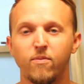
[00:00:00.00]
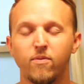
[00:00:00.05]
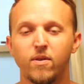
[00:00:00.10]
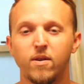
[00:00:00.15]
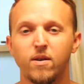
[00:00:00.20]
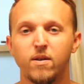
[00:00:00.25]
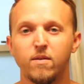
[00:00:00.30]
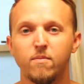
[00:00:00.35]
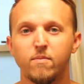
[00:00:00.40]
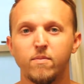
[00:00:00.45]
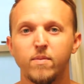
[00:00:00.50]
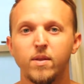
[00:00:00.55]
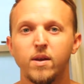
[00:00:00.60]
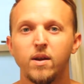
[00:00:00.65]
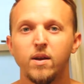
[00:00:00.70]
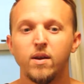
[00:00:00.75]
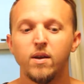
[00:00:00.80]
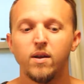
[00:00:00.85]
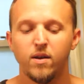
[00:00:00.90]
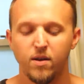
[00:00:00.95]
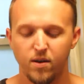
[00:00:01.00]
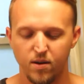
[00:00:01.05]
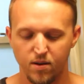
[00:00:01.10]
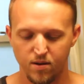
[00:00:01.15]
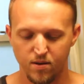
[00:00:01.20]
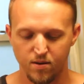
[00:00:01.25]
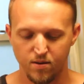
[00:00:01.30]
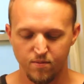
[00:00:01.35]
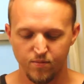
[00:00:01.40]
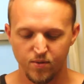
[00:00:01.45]
from.
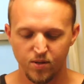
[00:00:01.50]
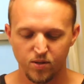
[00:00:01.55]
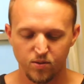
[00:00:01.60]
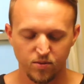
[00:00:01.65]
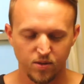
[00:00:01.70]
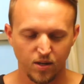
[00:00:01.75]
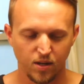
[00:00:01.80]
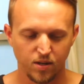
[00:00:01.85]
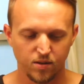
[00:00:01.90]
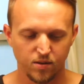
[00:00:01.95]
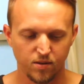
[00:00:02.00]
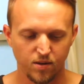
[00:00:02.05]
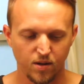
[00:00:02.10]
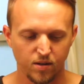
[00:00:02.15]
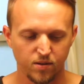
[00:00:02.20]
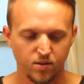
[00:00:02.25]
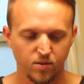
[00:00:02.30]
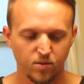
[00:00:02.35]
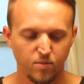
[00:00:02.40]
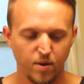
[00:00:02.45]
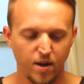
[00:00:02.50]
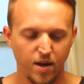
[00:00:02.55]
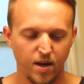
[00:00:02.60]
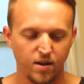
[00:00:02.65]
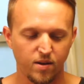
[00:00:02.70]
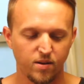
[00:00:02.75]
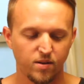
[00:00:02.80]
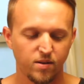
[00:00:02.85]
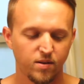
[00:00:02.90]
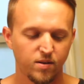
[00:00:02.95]
This one's actually not too bad.